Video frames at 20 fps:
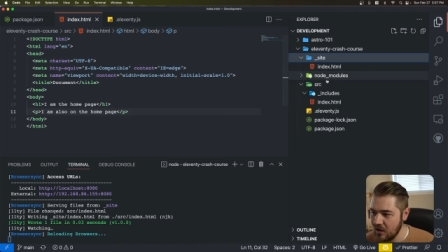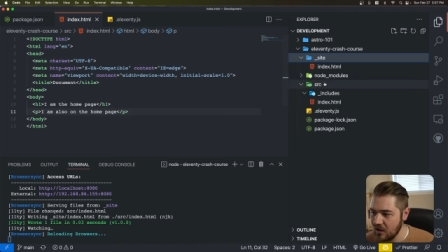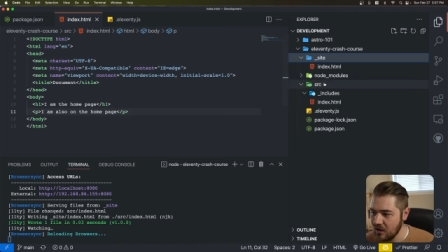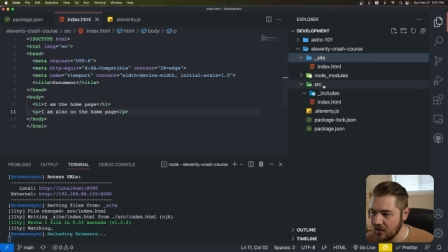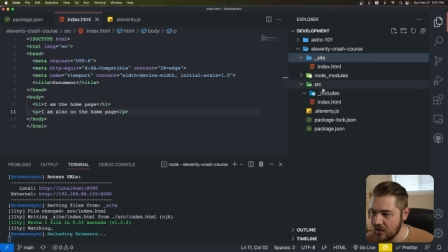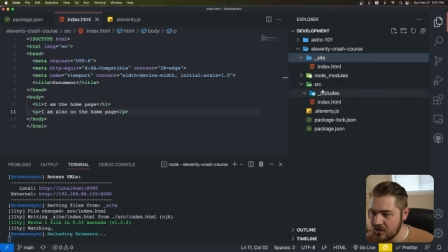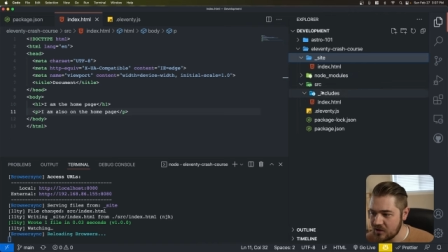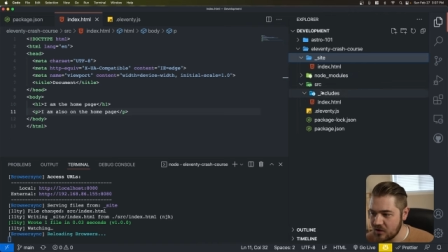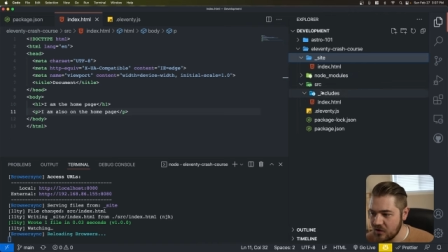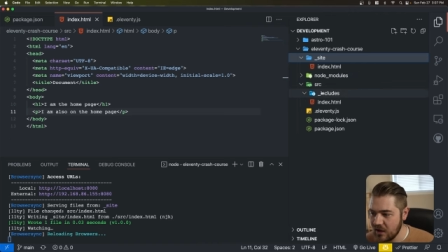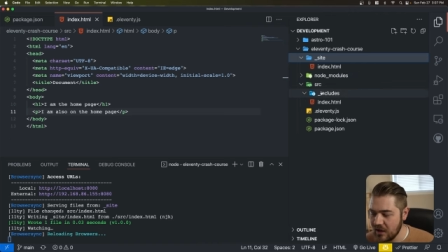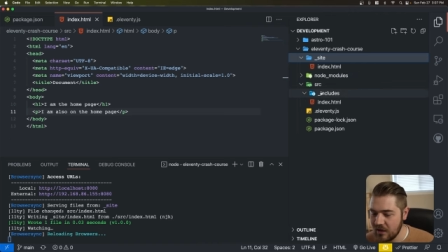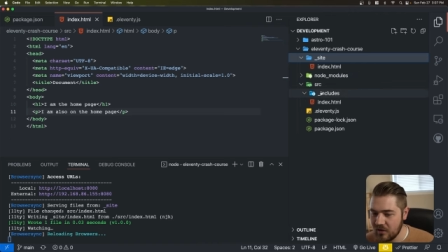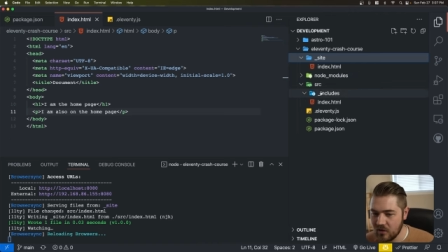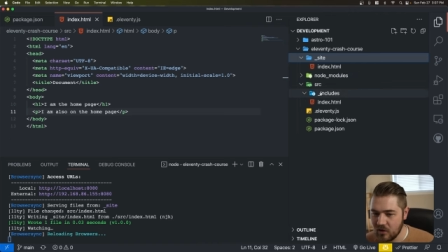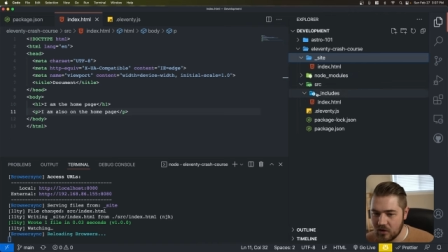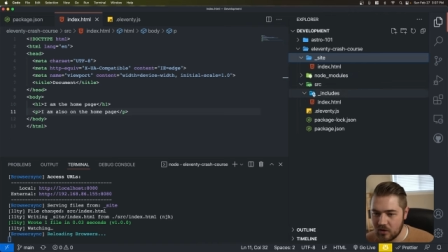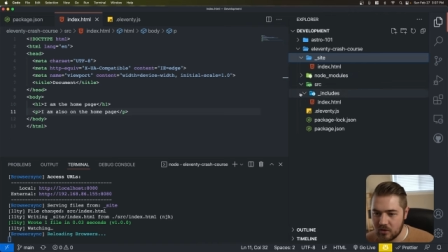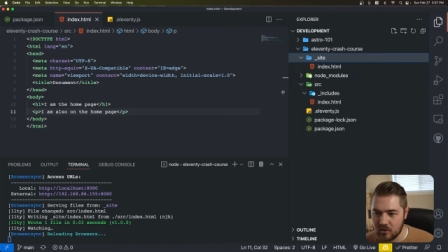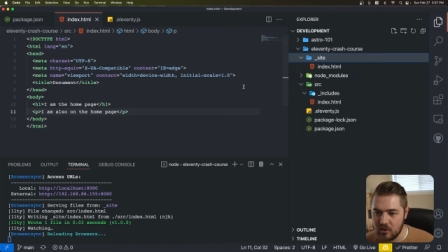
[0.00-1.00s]
Let's go ahead
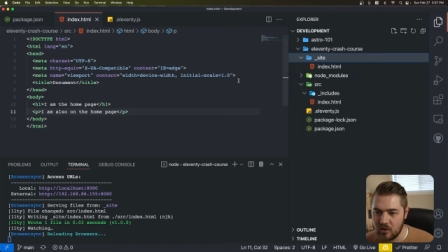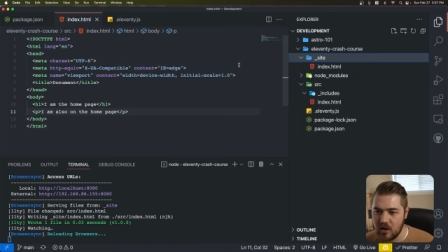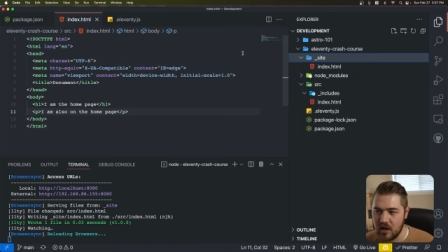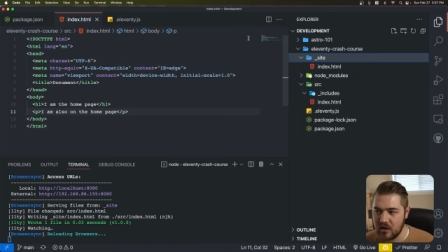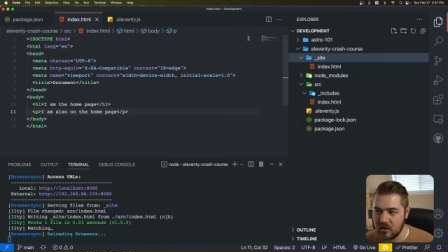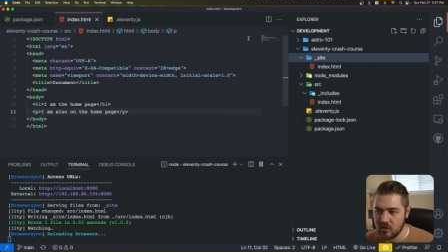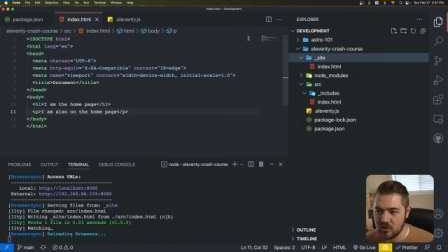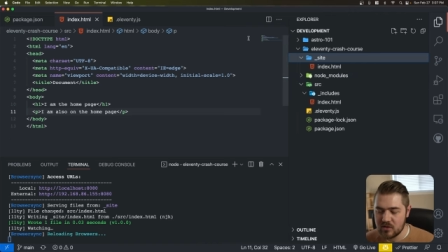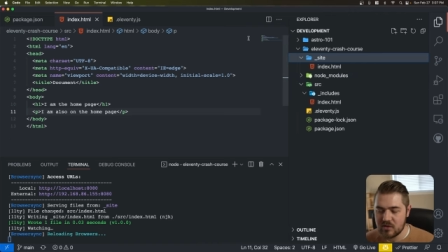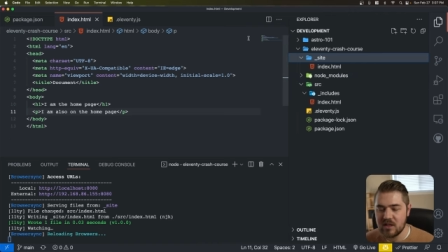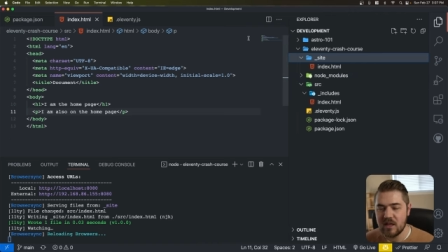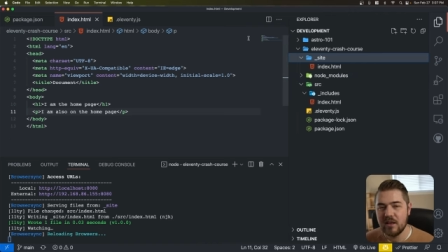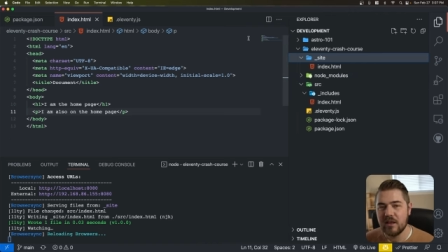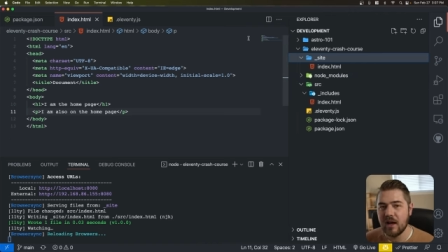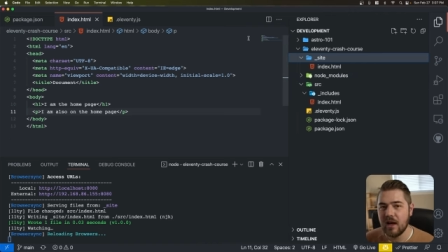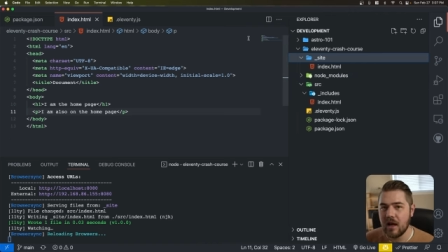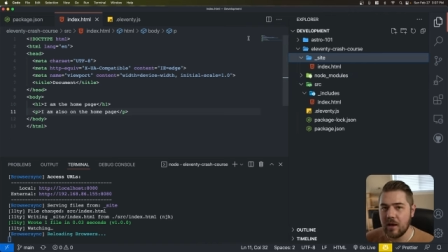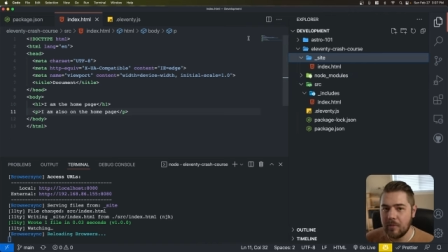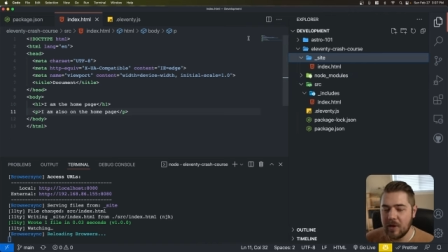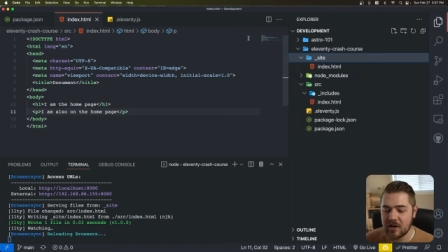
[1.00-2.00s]
and look through and you'll see
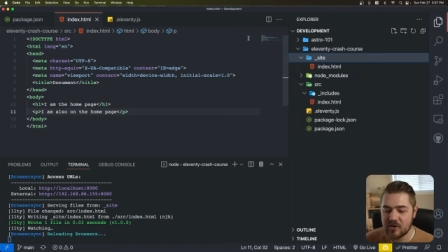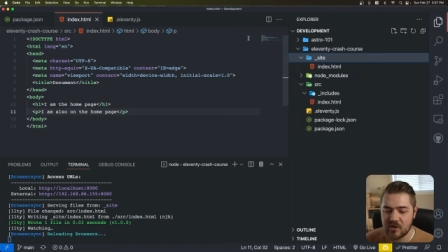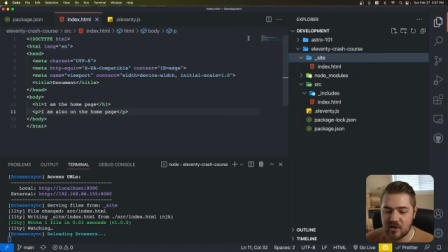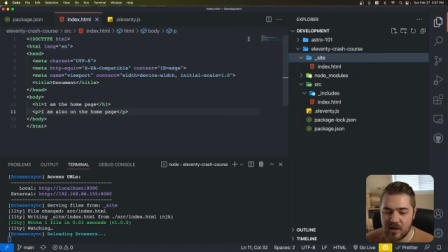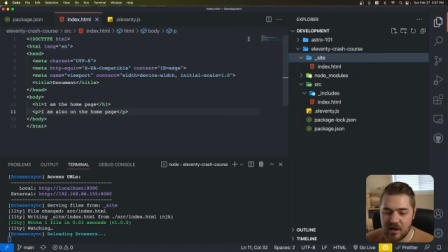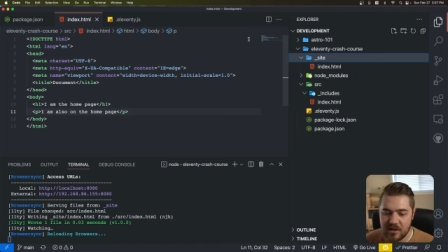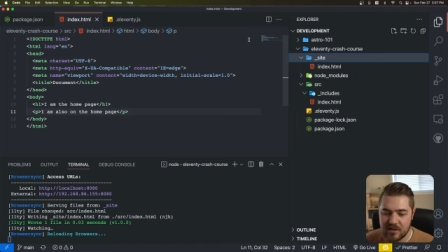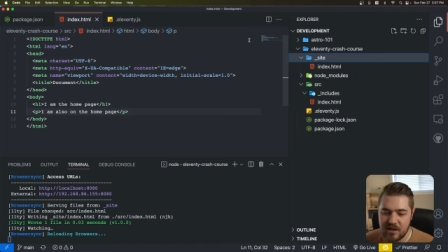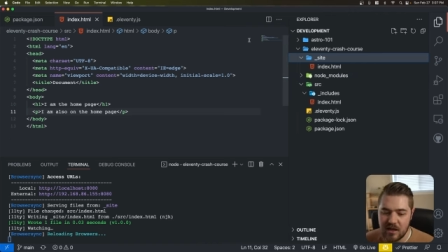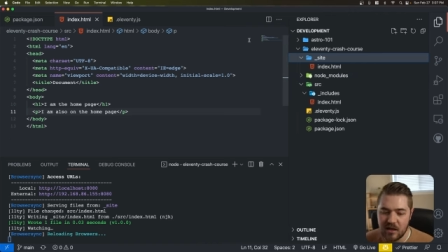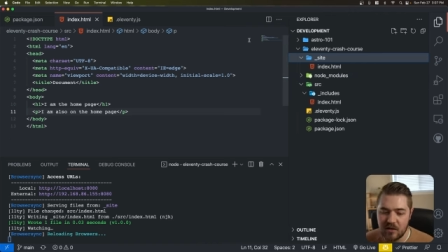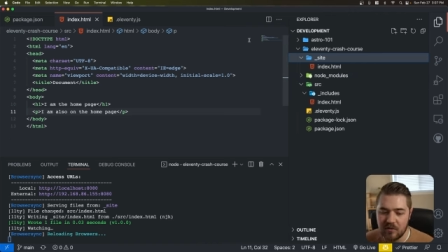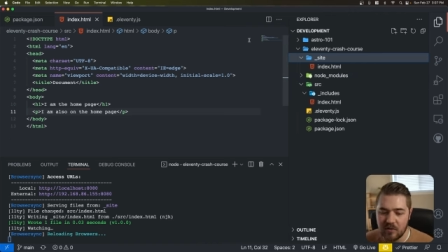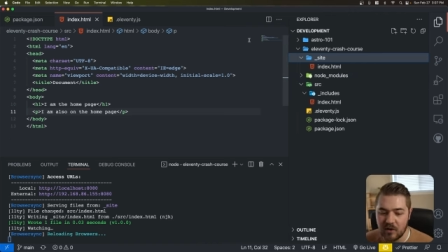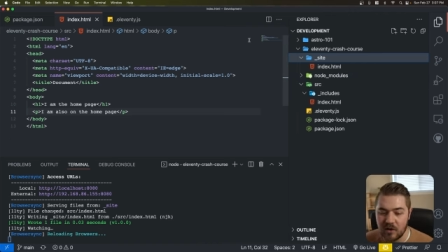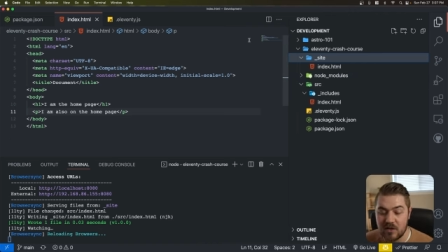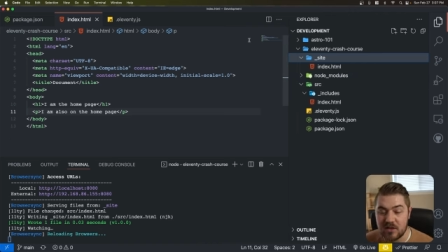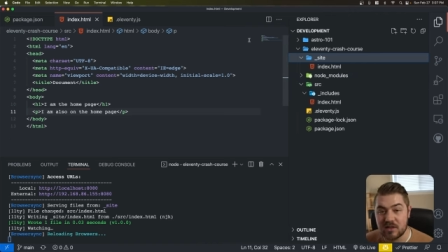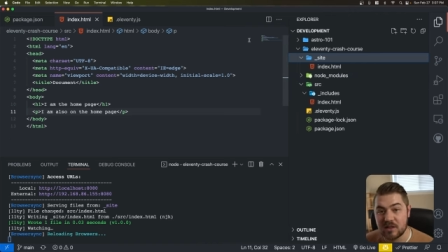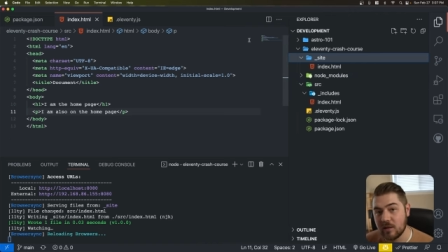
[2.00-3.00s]
that I'm actually going to take a
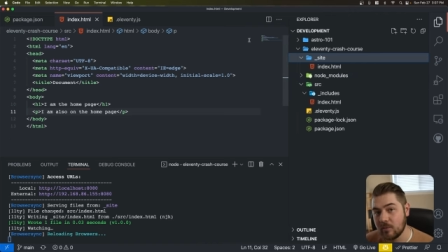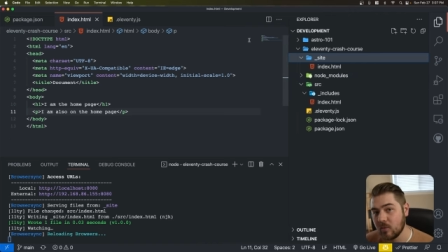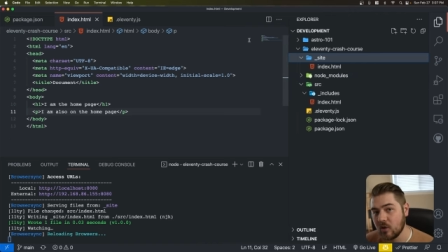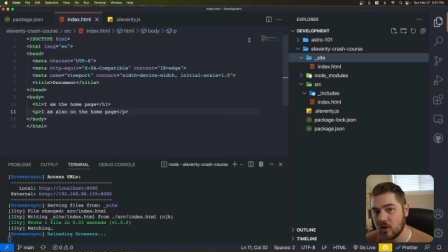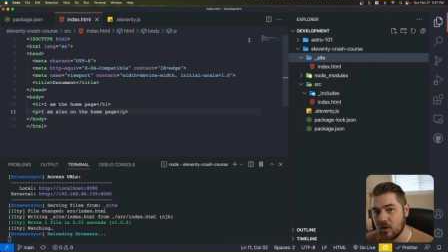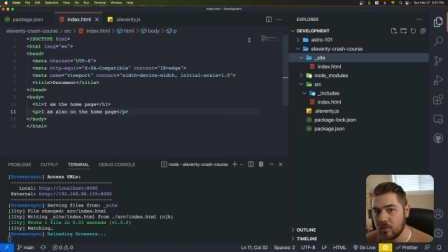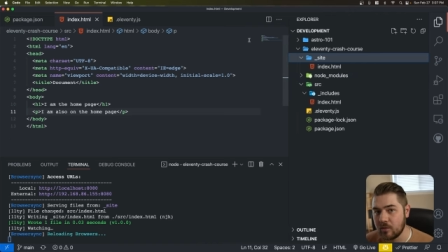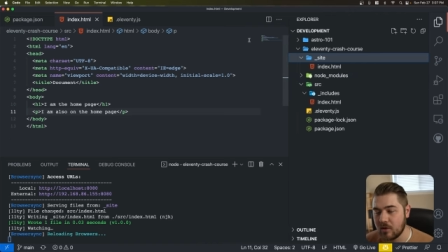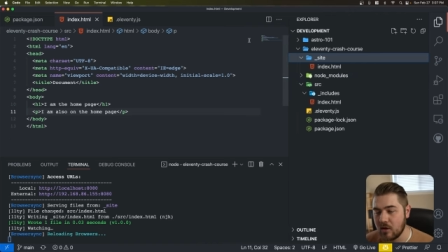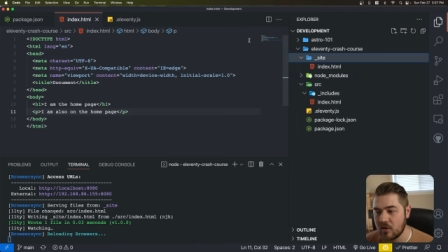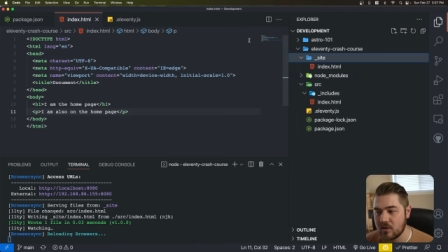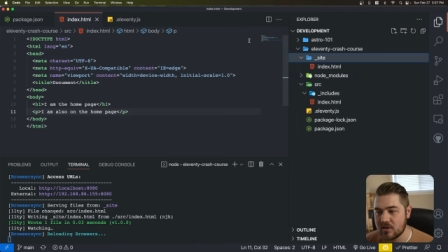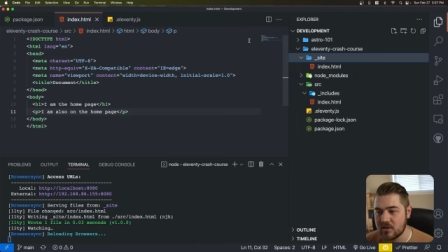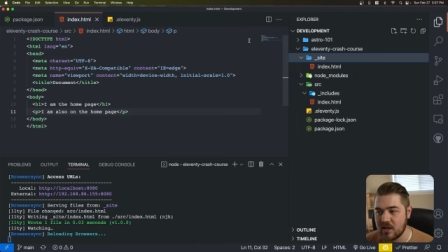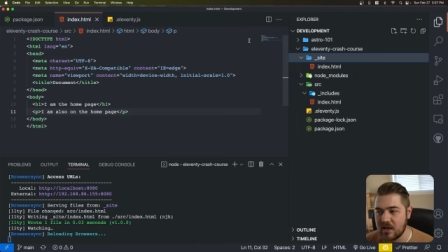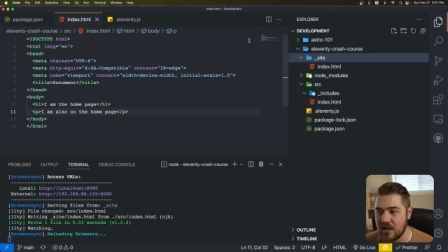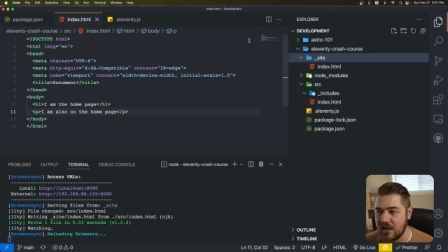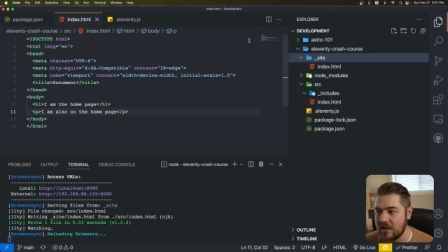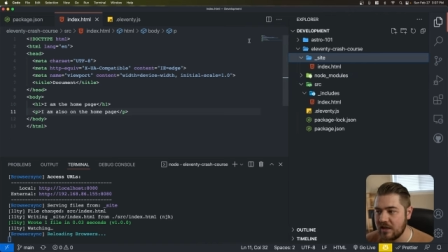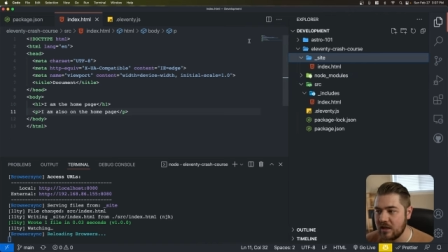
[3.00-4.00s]
very similar approach
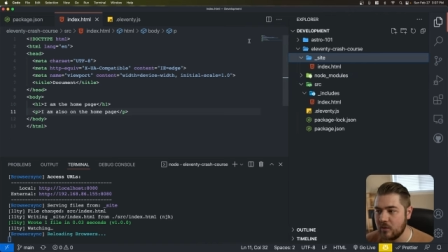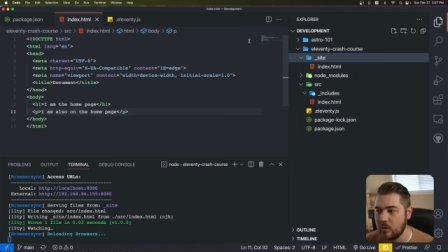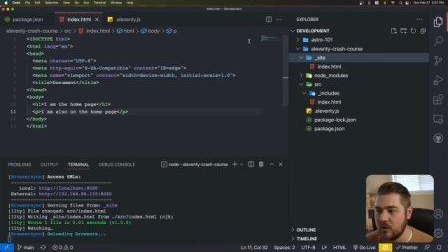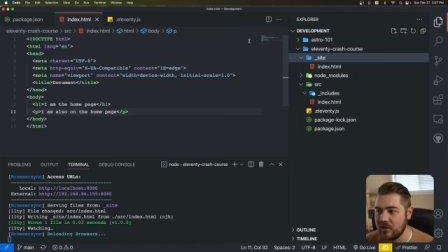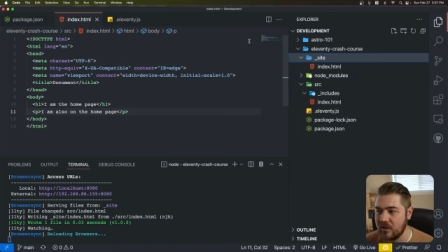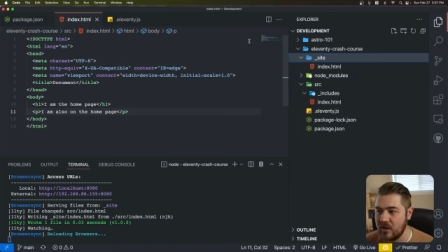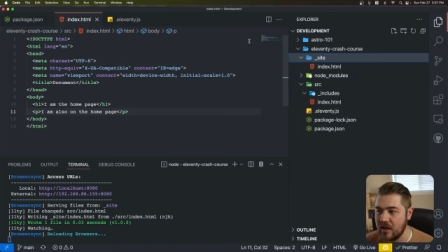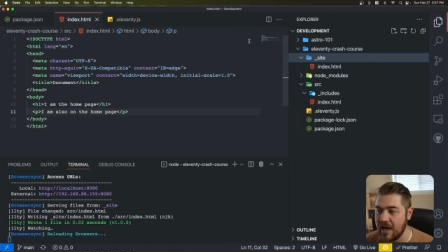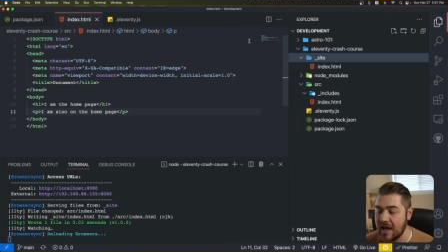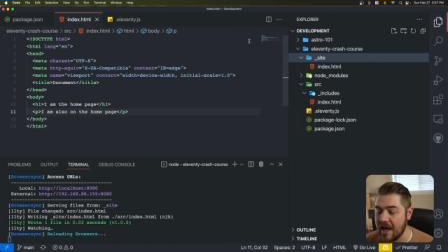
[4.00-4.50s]
that I did with the